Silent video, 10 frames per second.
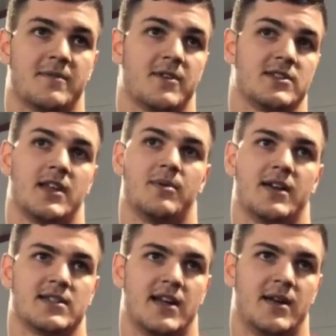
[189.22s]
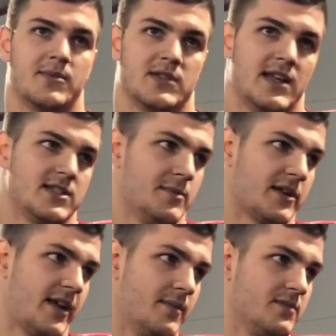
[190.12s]
My first day playing tight end was last summer
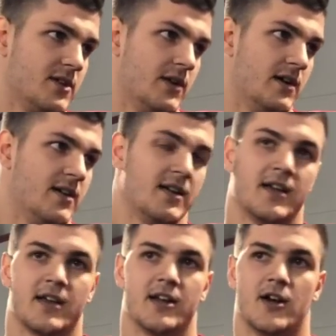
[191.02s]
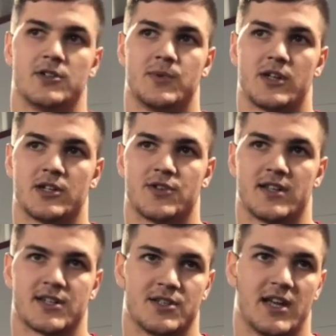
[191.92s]
camp. So uh, you know, it was a really good
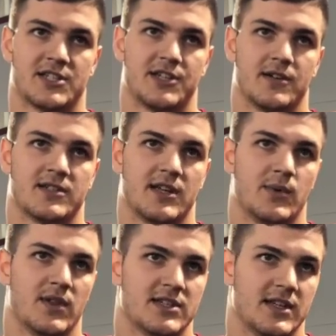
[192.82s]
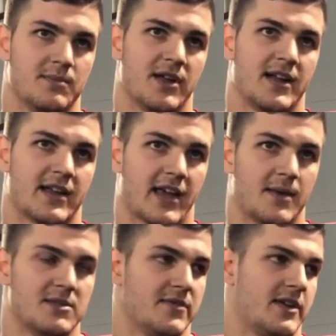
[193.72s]
transition last year. Seeing seeing playing in
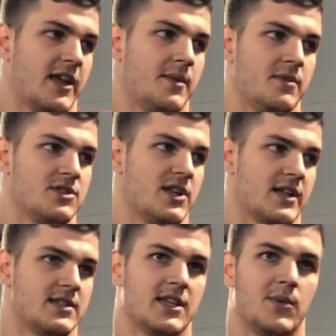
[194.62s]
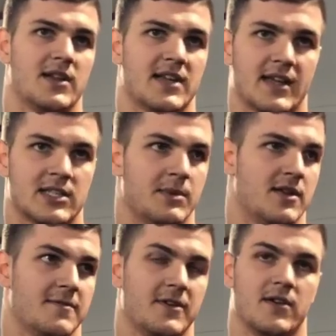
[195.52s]
games every game, and just like seeing what it takes to be
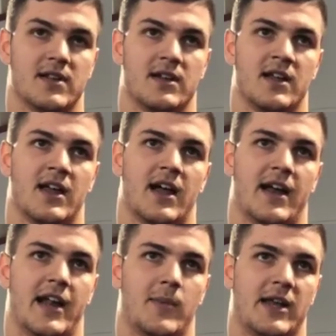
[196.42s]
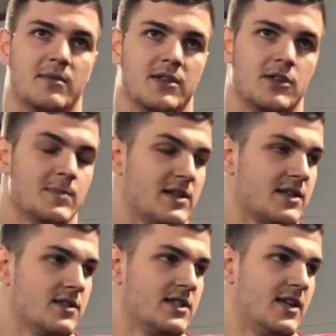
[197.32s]
on the field, and and now being able to use my
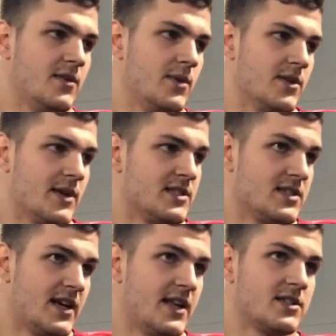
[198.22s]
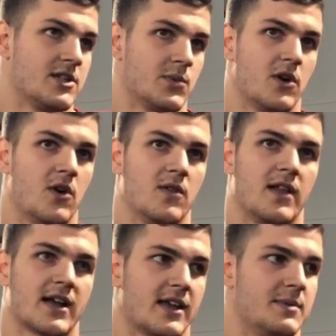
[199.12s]
skill set with the rest of the tight ends because we're all
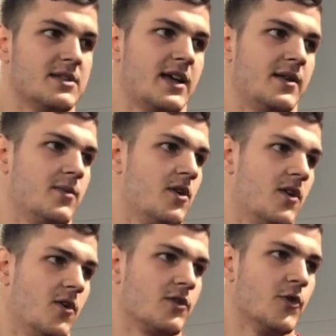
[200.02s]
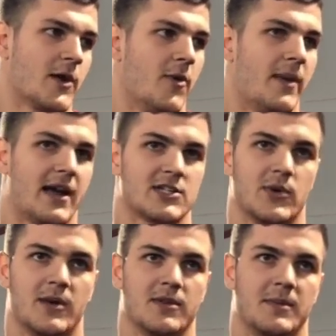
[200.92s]
like I keep saying, we're all old group come back, so
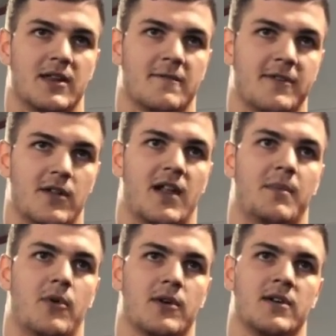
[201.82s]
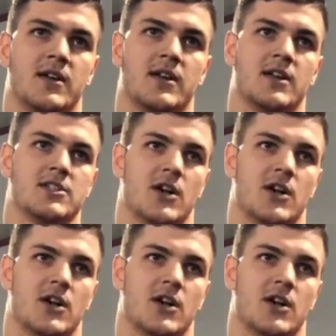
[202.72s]
we're able to be on the field a lot more. What?